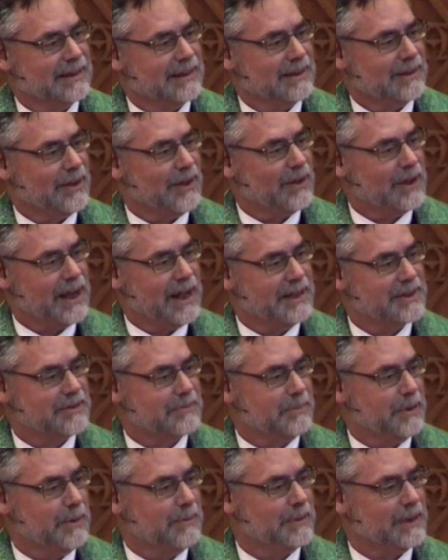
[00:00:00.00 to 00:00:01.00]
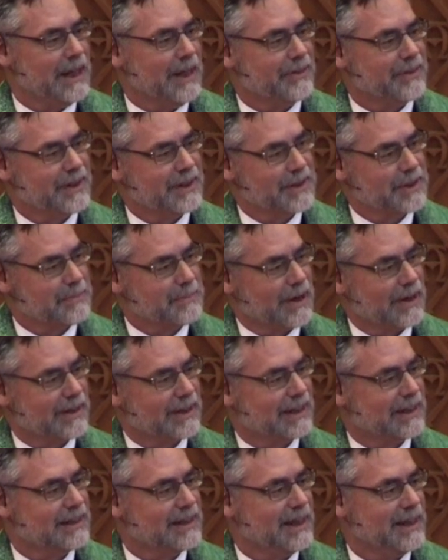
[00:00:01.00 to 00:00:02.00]
All kinds of people out there in the
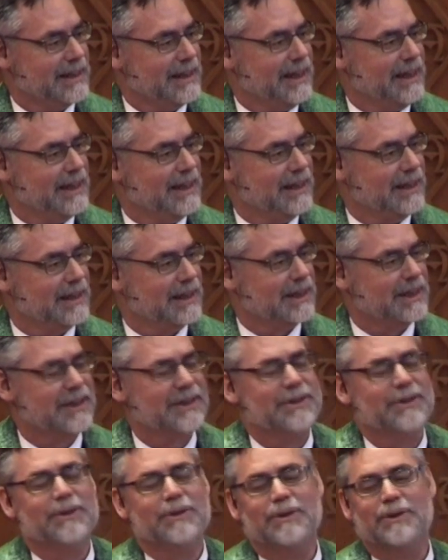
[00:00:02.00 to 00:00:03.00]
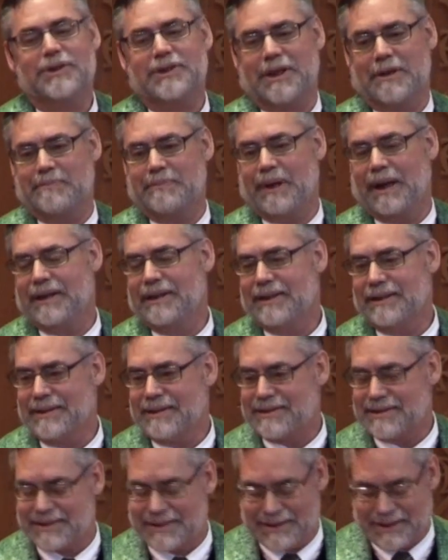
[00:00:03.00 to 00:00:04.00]
parking lot eating, a huge
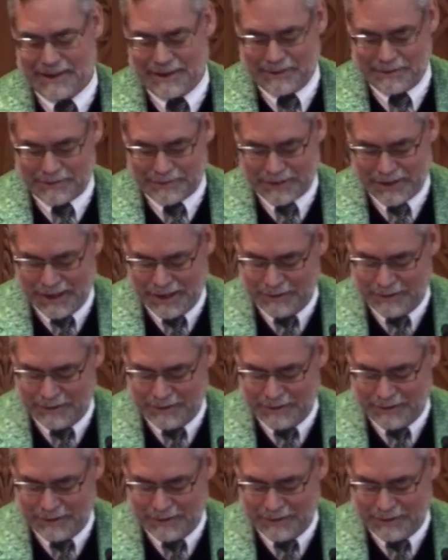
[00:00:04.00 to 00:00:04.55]
abundance of